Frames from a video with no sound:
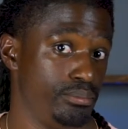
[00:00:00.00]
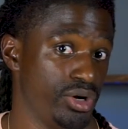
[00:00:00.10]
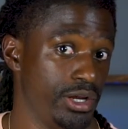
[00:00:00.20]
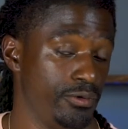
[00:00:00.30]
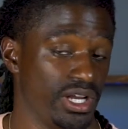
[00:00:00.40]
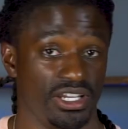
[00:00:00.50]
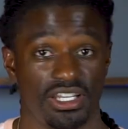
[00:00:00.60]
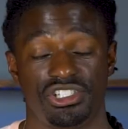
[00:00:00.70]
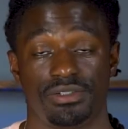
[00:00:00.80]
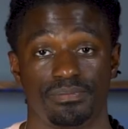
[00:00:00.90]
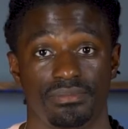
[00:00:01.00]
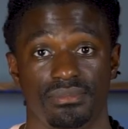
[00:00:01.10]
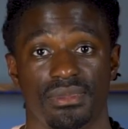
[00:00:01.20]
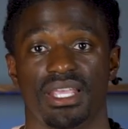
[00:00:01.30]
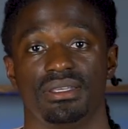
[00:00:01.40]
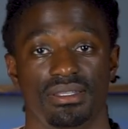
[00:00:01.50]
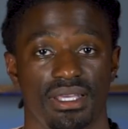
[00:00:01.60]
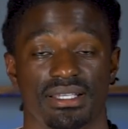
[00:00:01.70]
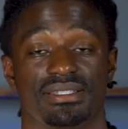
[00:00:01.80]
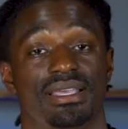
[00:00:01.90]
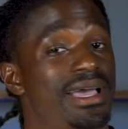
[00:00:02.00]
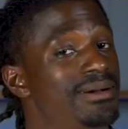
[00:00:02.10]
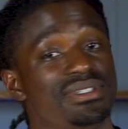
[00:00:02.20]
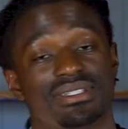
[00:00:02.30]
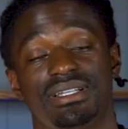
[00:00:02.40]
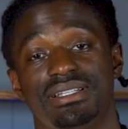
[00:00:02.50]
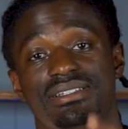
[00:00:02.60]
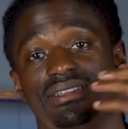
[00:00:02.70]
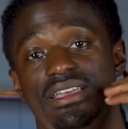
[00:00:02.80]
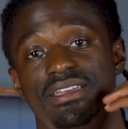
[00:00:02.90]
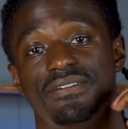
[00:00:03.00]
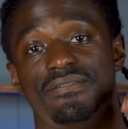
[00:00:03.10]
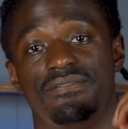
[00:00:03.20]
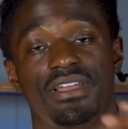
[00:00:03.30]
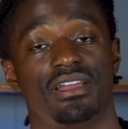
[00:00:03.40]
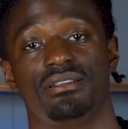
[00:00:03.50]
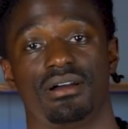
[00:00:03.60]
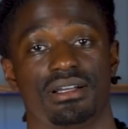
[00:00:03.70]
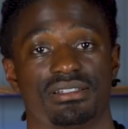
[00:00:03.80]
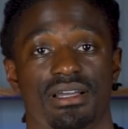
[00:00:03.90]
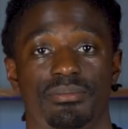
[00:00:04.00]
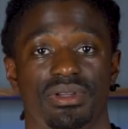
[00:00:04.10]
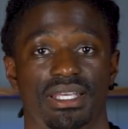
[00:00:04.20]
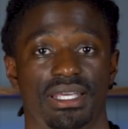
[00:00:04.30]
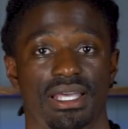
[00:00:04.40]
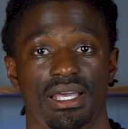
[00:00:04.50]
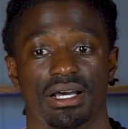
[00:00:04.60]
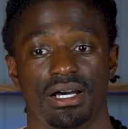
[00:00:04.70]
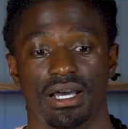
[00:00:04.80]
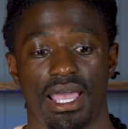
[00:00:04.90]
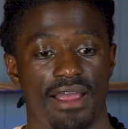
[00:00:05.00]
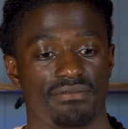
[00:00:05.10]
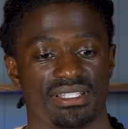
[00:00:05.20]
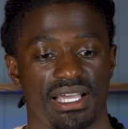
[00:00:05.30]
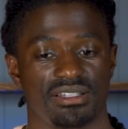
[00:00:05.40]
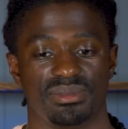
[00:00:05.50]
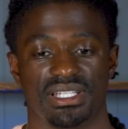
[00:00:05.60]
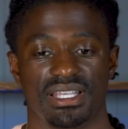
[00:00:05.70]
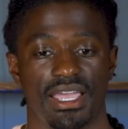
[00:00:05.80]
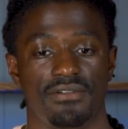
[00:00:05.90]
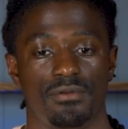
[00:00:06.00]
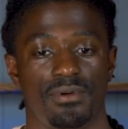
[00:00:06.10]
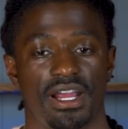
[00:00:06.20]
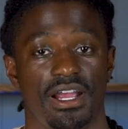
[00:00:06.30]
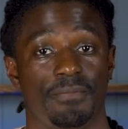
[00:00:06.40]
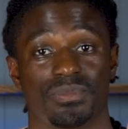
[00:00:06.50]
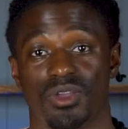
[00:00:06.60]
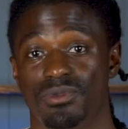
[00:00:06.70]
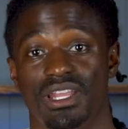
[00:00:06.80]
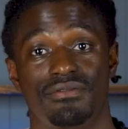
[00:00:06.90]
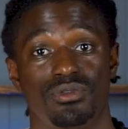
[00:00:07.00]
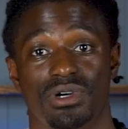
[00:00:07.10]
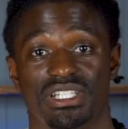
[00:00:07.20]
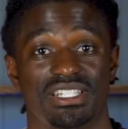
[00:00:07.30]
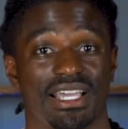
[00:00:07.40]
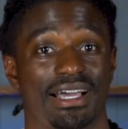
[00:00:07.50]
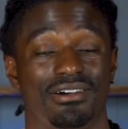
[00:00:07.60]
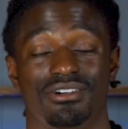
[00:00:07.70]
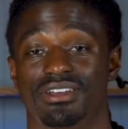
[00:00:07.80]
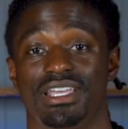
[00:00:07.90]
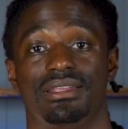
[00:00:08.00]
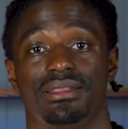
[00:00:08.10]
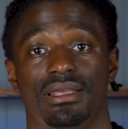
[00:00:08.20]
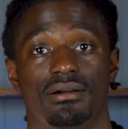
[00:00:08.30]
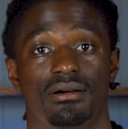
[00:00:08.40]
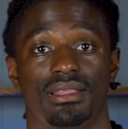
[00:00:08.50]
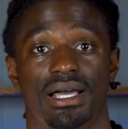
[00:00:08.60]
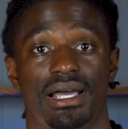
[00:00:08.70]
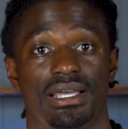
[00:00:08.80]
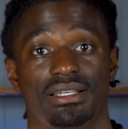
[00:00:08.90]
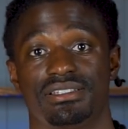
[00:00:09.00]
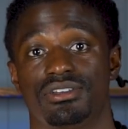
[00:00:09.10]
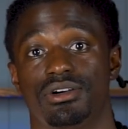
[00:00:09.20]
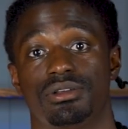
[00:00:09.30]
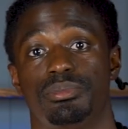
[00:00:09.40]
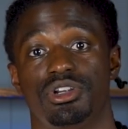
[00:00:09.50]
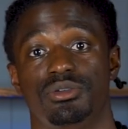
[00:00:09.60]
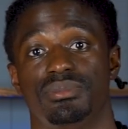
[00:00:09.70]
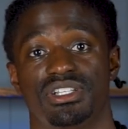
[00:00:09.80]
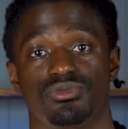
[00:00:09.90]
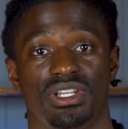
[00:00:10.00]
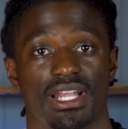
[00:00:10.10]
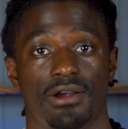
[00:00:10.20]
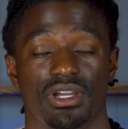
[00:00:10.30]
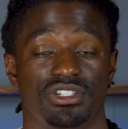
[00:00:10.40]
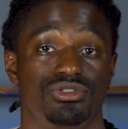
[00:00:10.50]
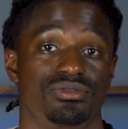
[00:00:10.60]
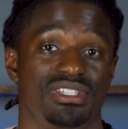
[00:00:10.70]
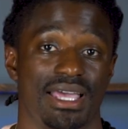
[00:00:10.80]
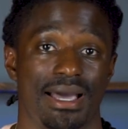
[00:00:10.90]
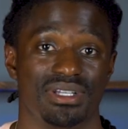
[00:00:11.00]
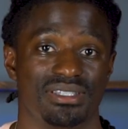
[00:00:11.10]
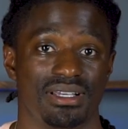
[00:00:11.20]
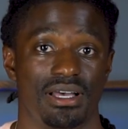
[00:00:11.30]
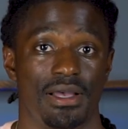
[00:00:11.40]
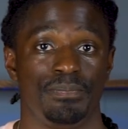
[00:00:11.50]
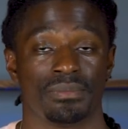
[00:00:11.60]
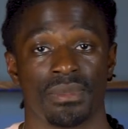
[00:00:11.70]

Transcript: brand recognition. Yes, Amazon is a very large company. Uh, advertising is everywhere. Whenever you want to check out on anything online, it's going to pretty much redirect you to Amazon